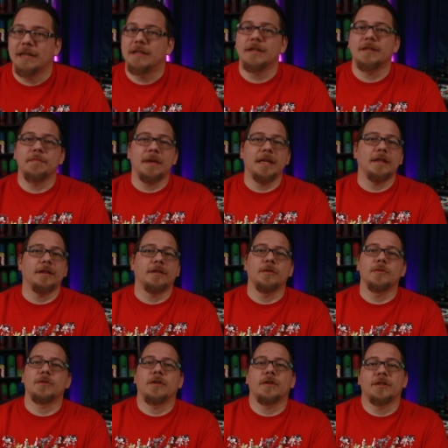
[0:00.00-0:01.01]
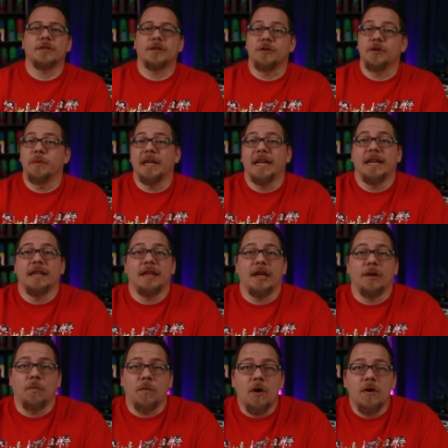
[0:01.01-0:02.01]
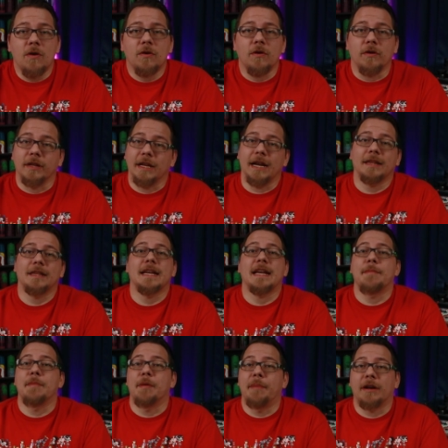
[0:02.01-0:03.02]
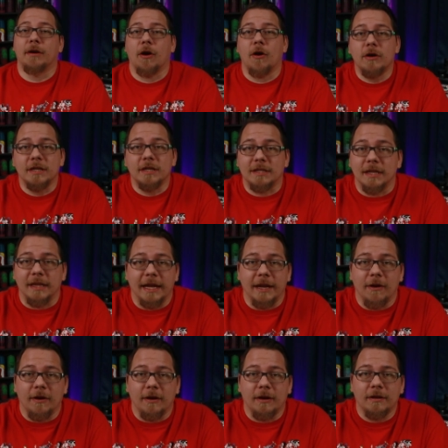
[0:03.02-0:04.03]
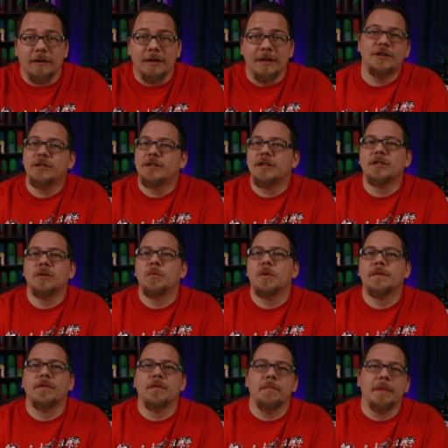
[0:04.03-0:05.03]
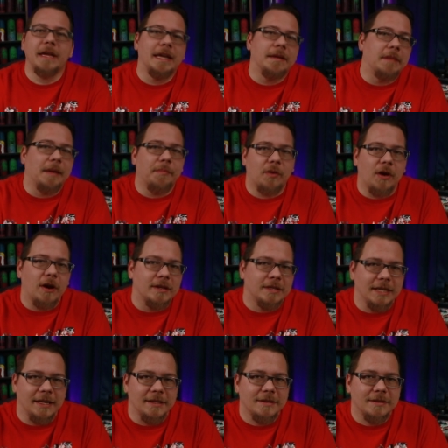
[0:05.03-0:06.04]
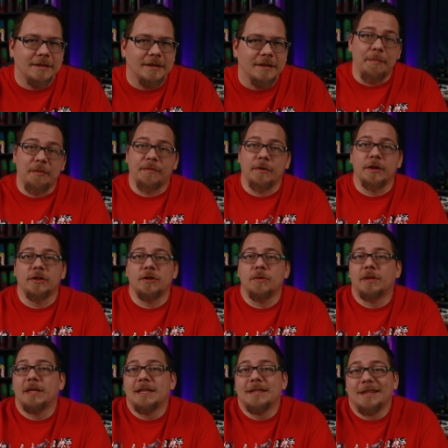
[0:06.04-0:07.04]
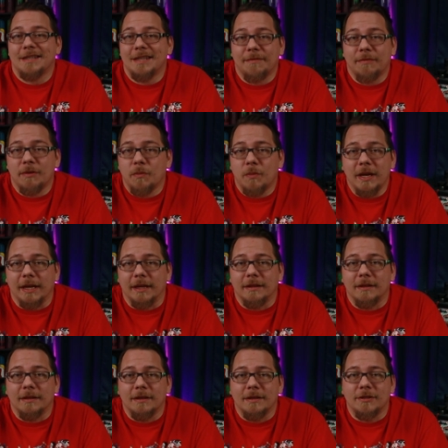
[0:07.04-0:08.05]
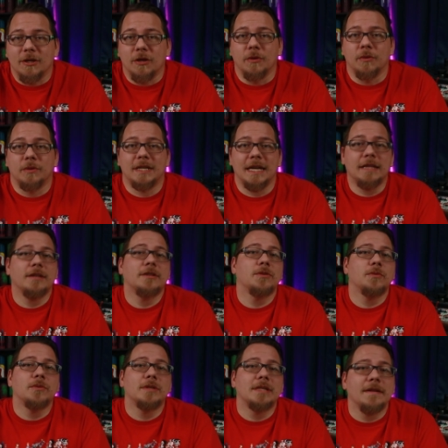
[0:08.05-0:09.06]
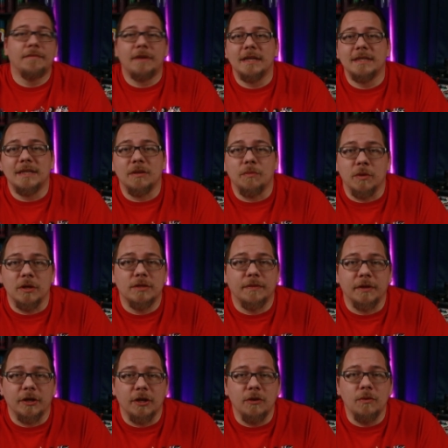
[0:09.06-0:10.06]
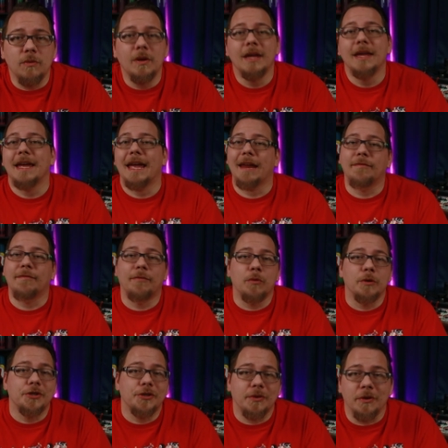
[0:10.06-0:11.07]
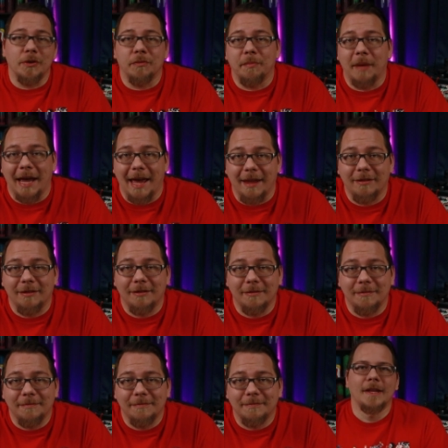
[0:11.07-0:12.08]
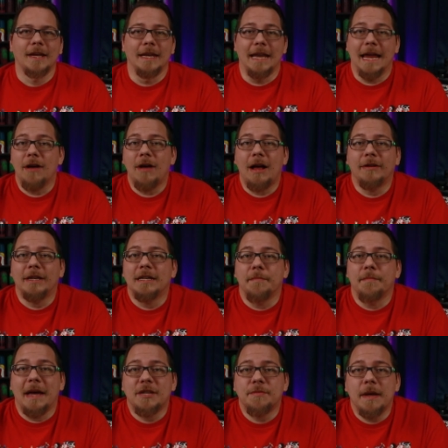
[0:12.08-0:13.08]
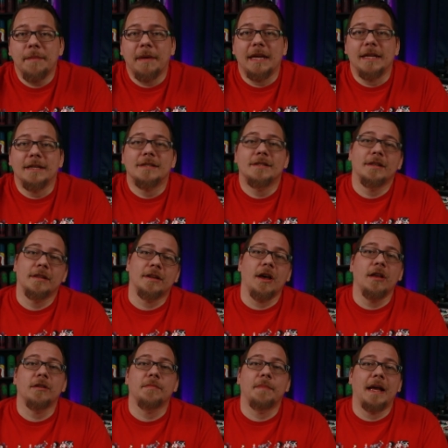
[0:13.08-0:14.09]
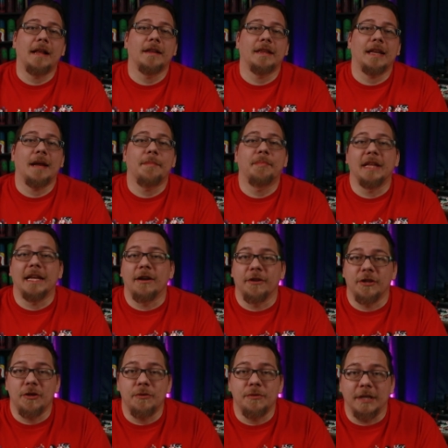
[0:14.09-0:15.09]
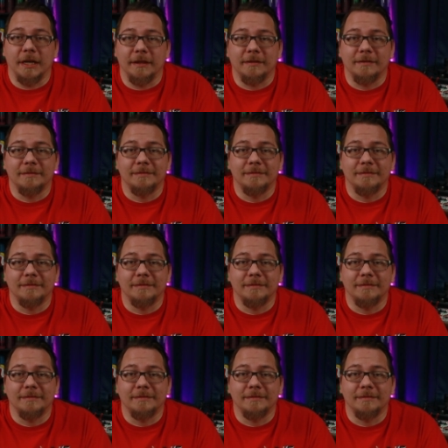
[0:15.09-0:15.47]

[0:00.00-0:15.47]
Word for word: That doesn't mean that those artists are doing anything wrong or that I think I'm a better artist than they are. It just doesn't work for me and my process. I prefer to do things a different way. So take the tools and advice that works for you and forge your own path. Now I'll need to match my paints to the color palette that I plan on using.